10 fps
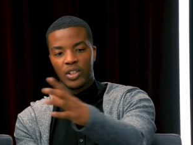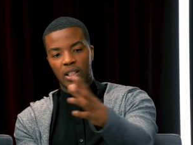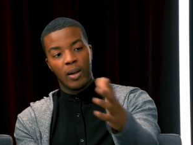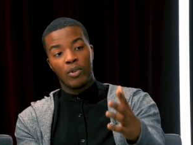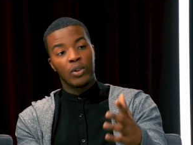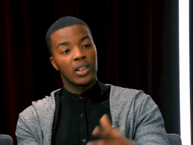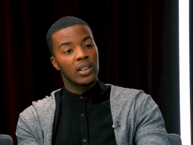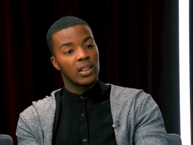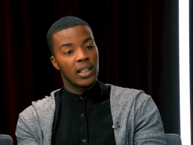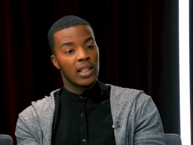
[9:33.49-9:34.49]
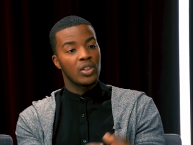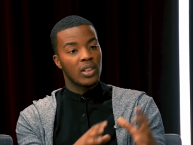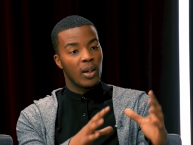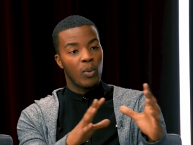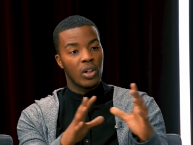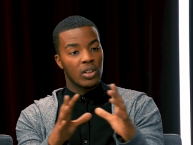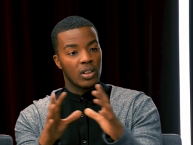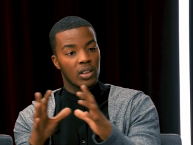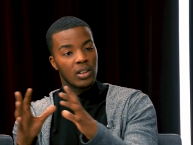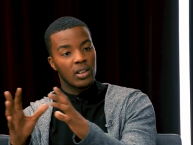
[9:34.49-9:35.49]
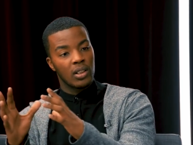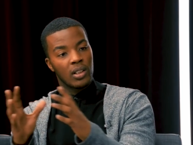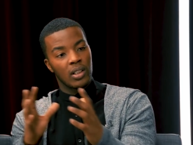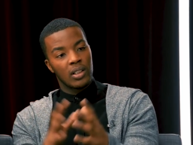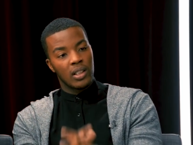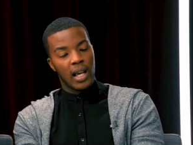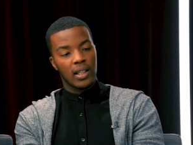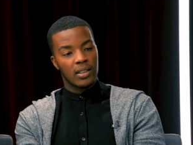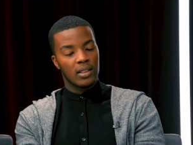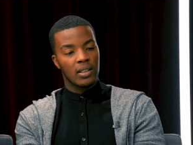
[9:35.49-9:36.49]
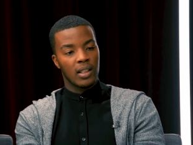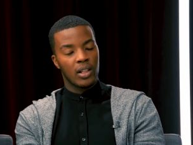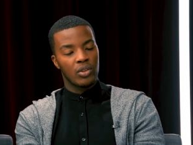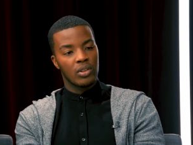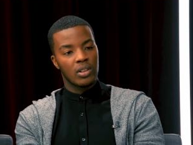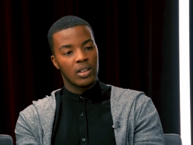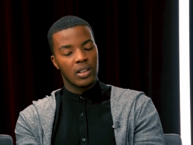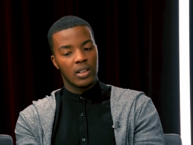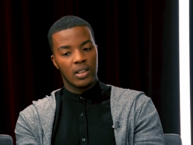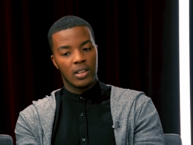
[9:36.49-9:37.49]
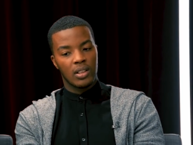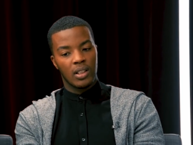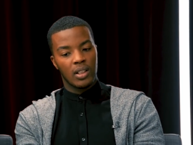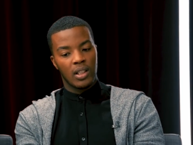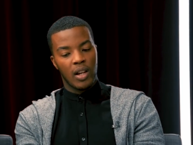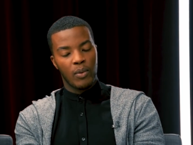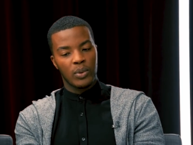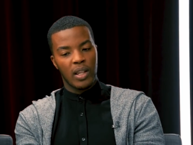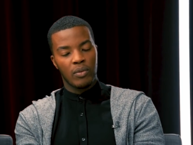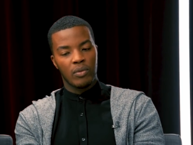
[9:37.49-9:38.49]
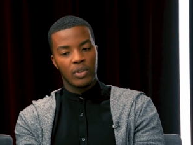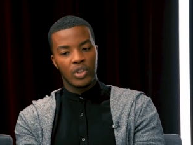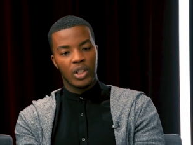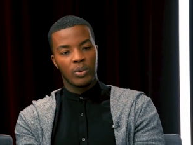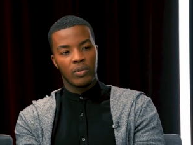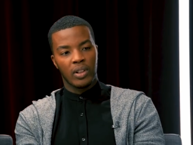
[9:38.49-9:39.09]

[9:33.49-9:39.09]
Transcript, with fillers: they just kept rolling and they just kept watching the, the actors and the extras, and everyone was having real genuine